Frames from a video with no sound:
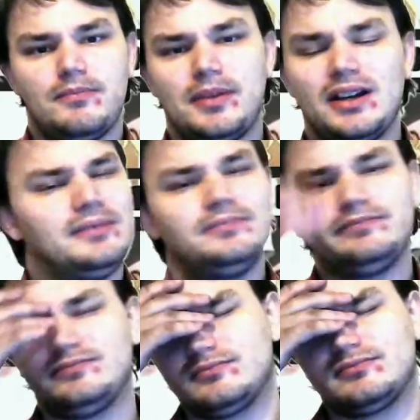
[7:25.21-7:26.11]
But
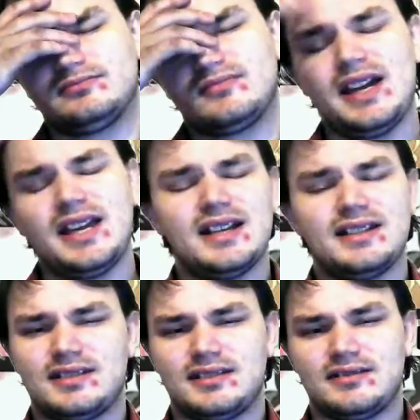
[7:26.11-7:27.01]
I
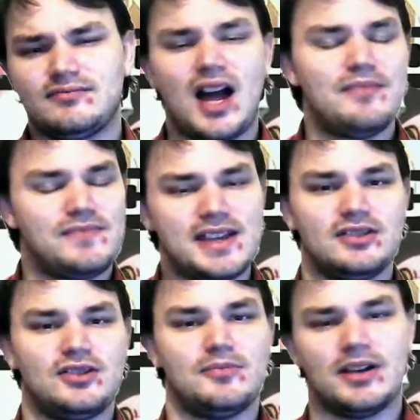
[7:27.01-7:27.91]
guess I'm
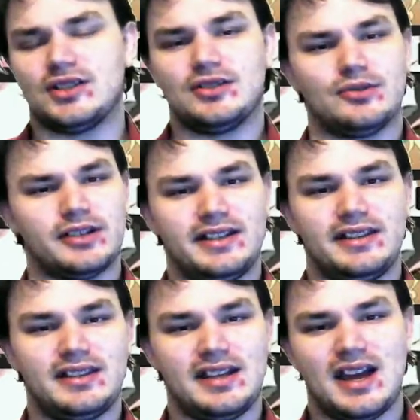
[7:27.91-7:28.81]
thinking too much into it
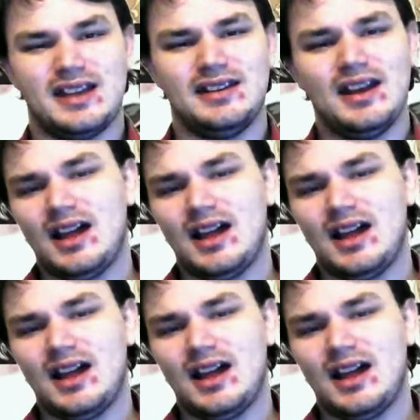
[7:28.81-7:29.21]
in the end.